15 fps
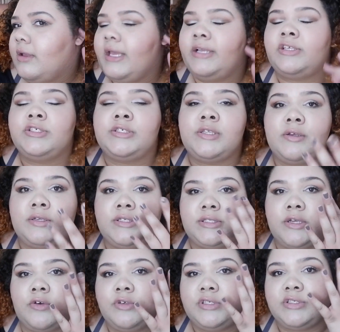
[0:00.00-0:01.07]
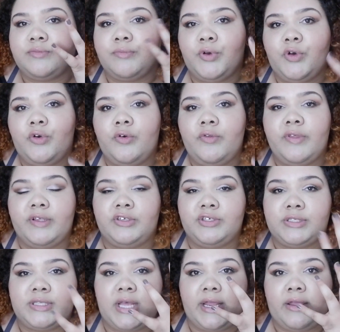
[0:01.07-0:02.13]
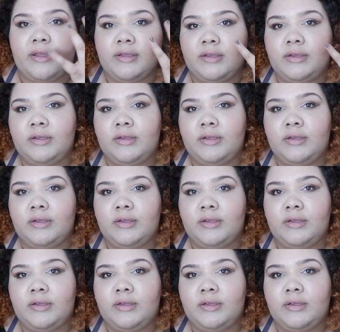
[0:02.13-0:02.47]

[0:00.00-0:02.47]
It just looks so smooth and just like